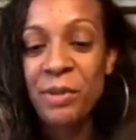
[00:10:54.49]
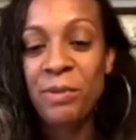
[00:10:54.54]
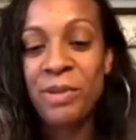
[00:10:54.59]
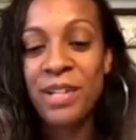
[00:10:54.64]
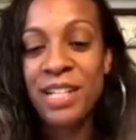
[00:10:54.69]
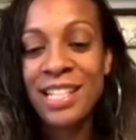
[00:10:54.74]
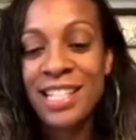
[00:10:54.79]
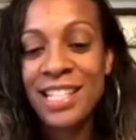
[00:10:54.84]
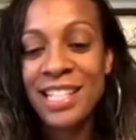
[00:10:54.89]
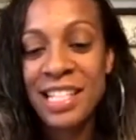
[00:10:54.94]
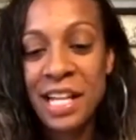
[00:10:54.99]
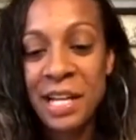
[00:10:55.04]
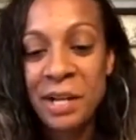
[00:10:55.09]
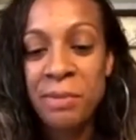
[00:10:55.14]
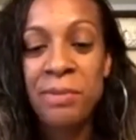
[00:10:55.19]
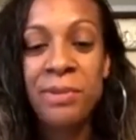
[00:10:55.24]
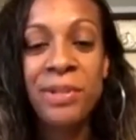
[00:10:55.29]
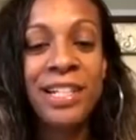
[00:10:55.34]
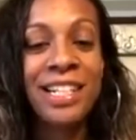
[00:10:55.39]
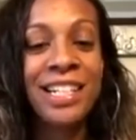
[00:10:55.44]
read the
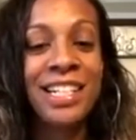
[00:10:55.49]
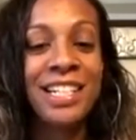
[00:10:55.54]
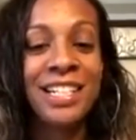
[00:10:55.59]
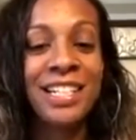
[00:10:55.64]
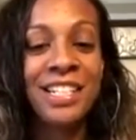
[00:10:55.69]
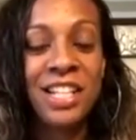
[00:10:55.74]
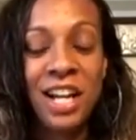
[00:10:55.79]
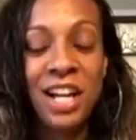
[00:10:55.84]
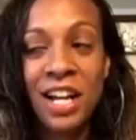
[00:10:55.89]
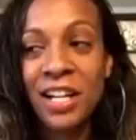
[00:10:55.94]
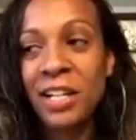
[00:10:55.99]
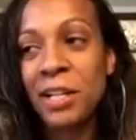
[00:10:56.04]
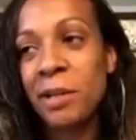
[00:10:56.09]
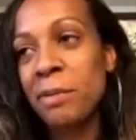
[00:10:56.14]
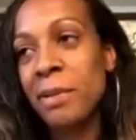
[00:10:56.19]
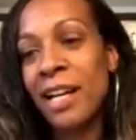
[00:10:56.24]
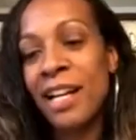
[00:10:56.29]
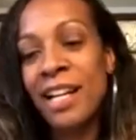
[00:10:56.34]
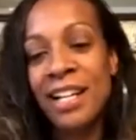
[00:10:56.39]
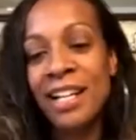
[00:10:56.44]
same book and talk
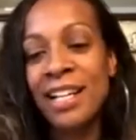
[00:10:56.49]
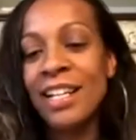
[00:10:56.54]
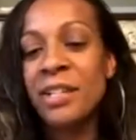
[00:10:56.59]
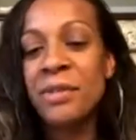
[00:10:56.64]
about it.